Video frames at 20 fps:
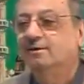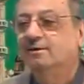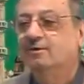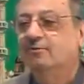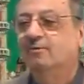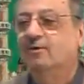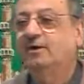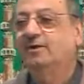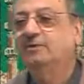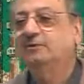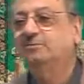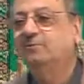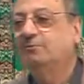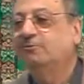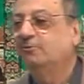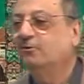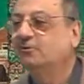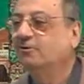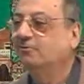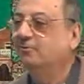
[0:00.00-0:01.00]
What is
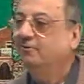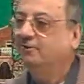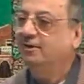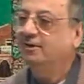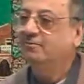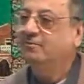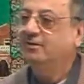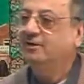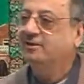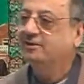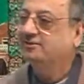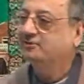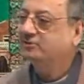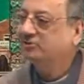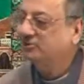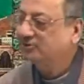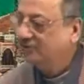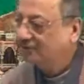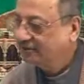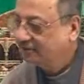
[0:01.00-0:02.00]
mafulun fihi, brothers and
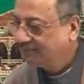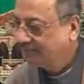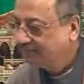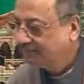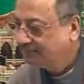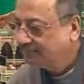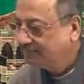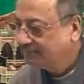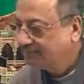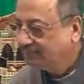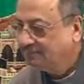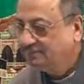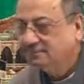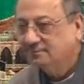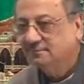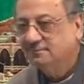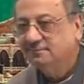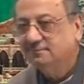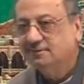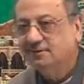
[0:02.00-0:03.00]
sisters?
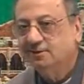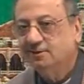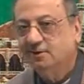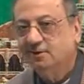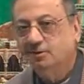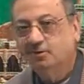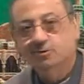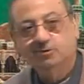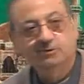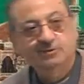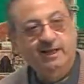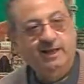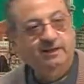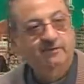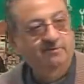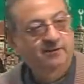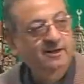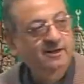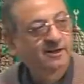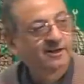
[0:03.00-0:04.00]
Looks like
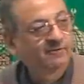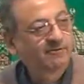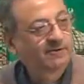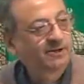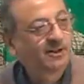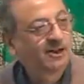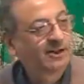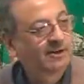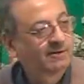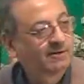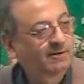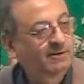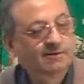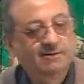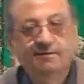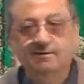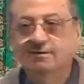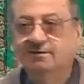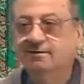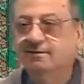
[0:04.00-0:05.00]
very difficult.
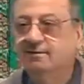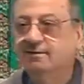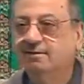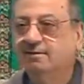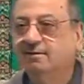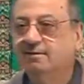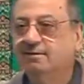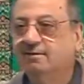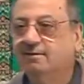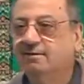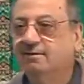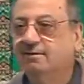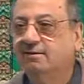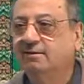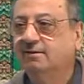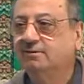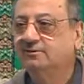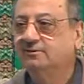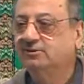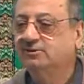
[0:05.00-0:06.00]

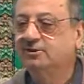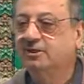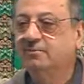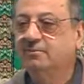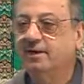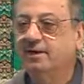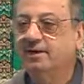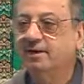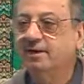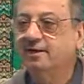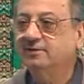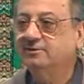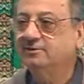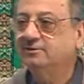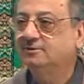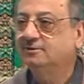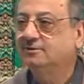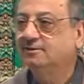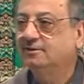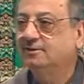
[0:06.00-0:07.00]
Sister Maynaz?
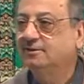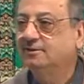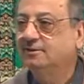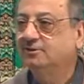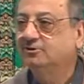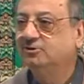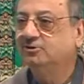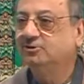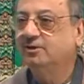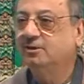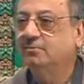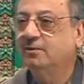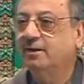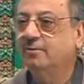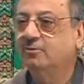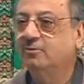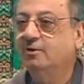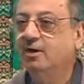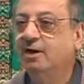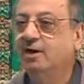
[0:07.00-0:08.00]
Sister
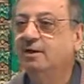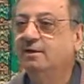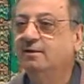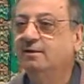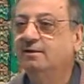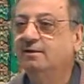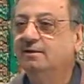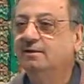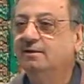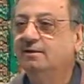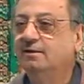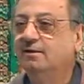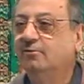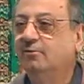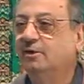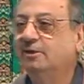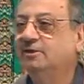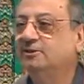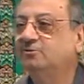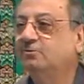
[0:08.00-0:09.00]
Maimuna?
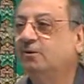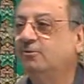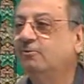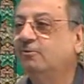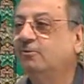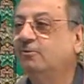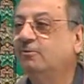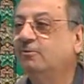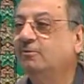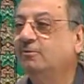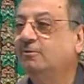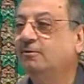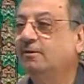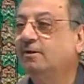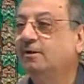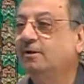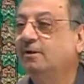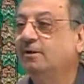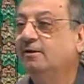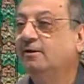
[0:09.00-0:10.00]
What is mafulun
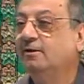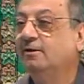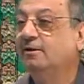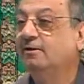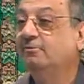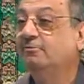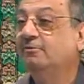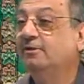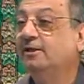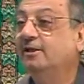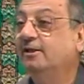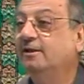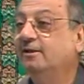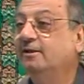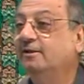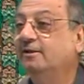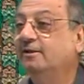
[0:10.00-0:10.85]
fihi?